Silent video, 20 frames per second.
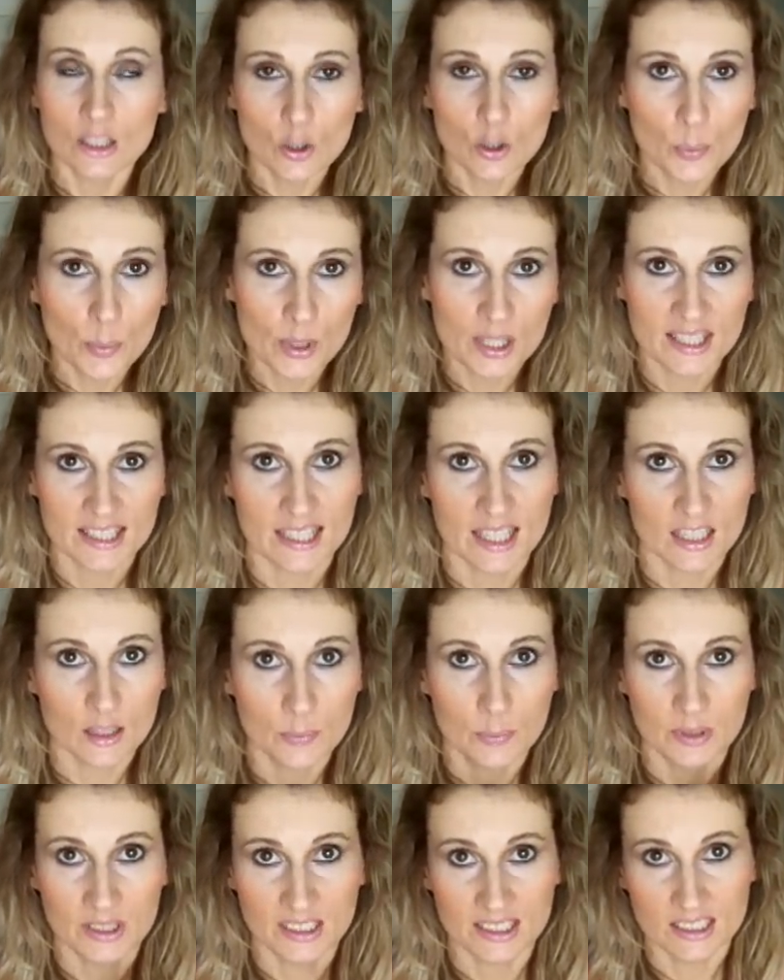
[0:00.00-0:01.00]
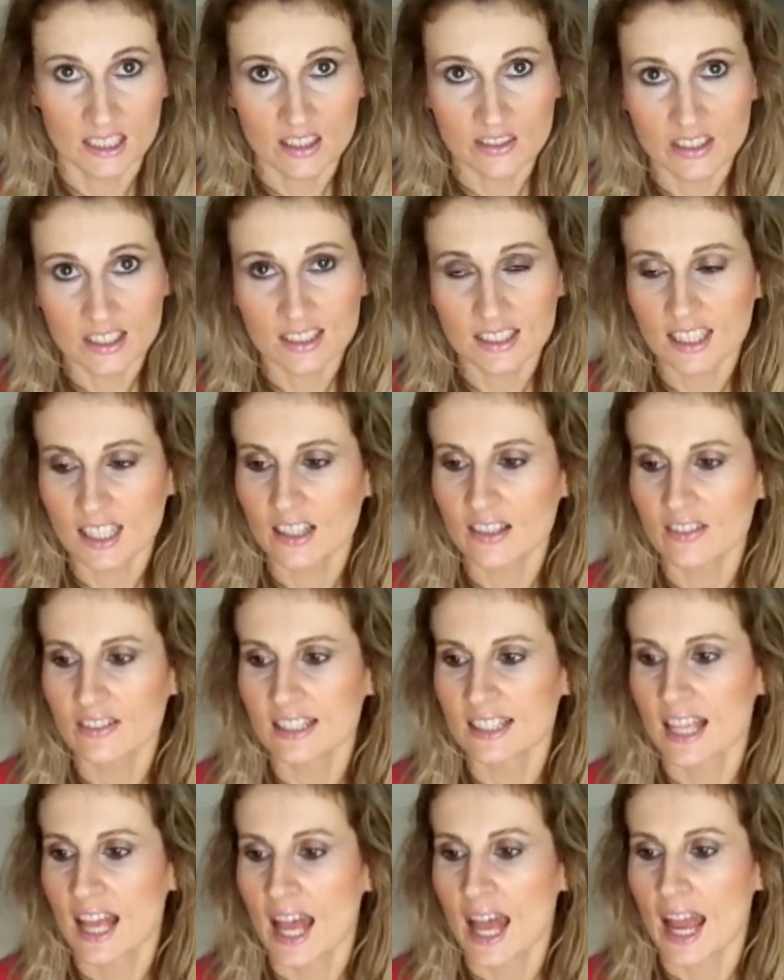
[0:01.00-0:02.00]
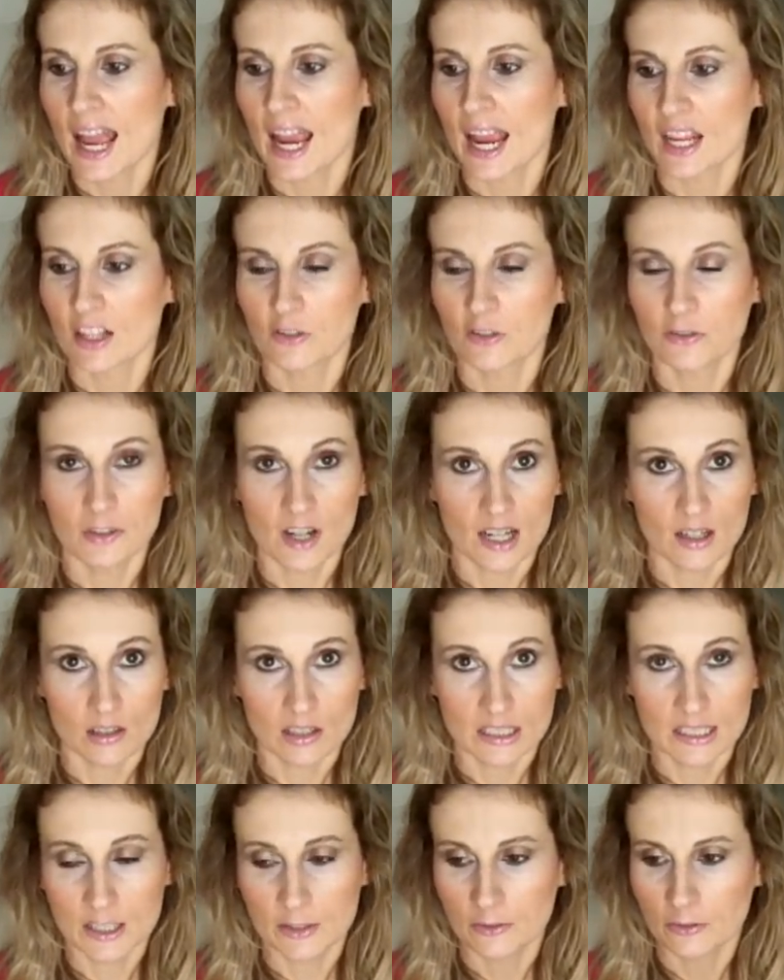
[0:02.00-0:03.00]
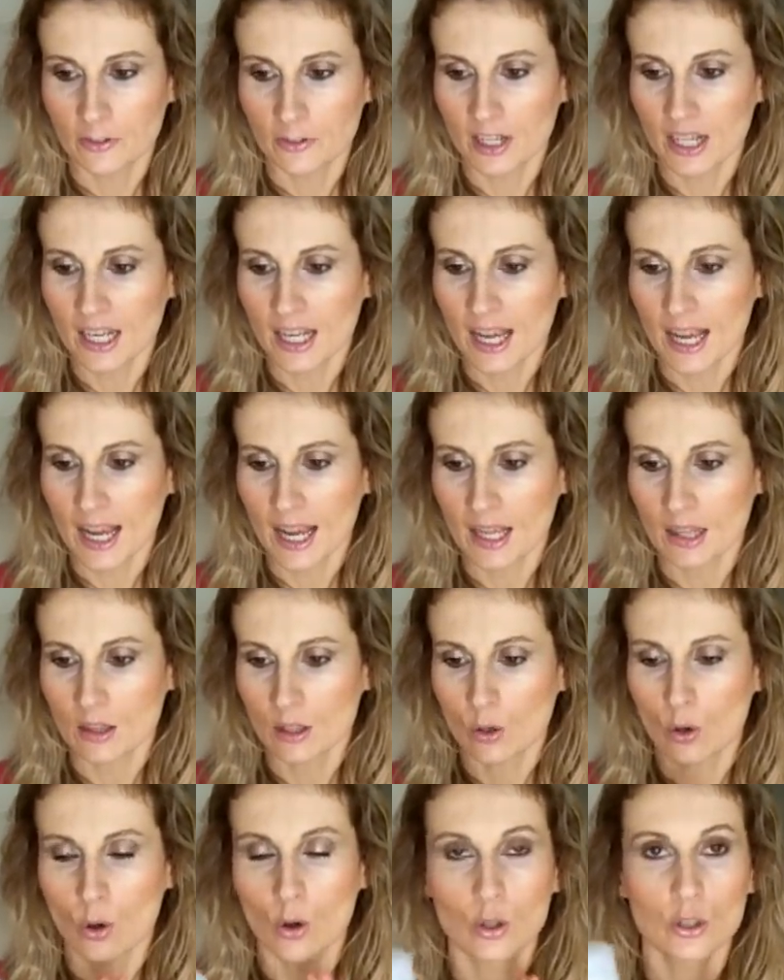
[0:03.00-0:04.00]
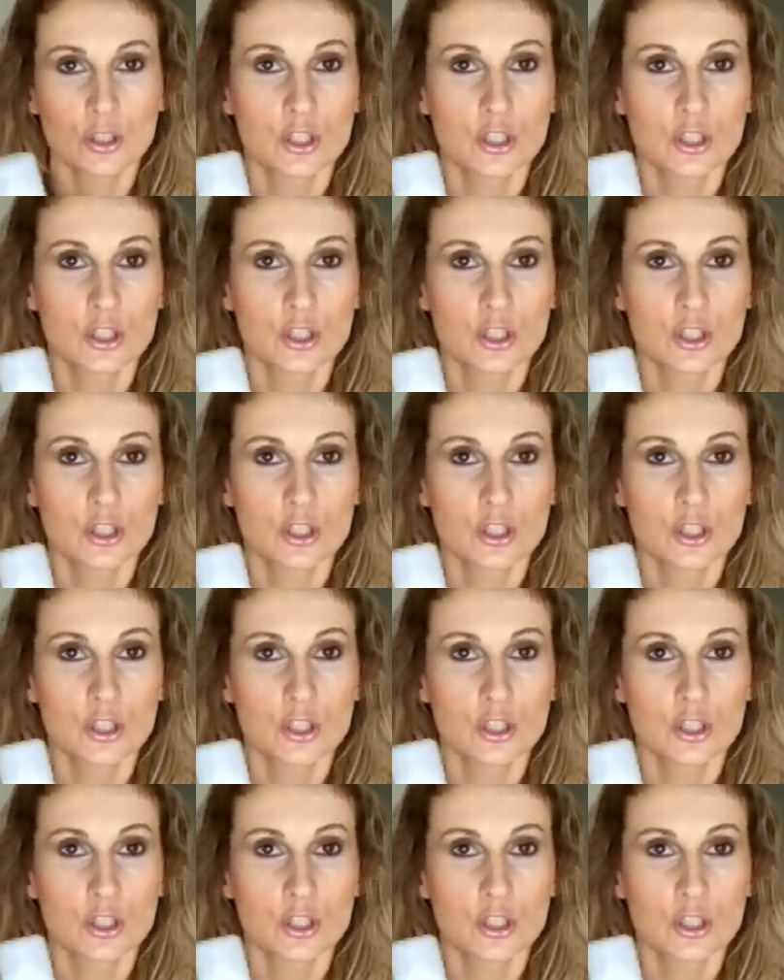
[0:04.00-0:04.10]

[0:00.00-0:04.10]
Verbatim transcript: zero percent uh, preservatives and fragrance free, and